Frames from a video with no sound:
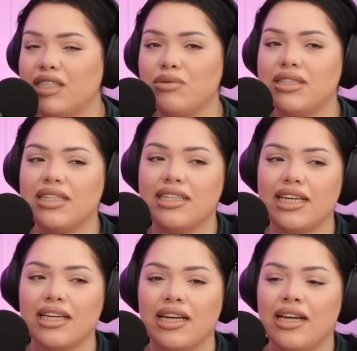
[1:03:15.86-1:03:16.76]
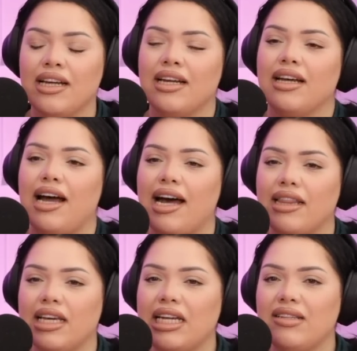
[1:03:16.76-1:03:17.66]
I just want to say, like,
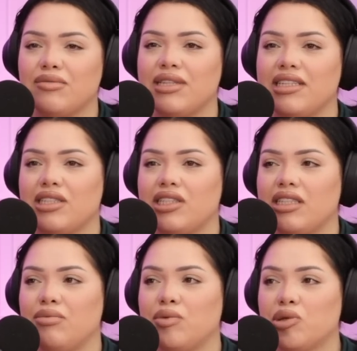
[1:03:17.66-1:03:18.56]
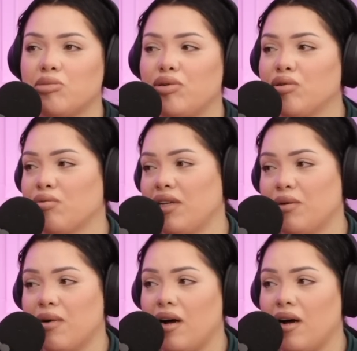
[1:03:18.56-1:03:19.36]
at the end of this relationship, we were both really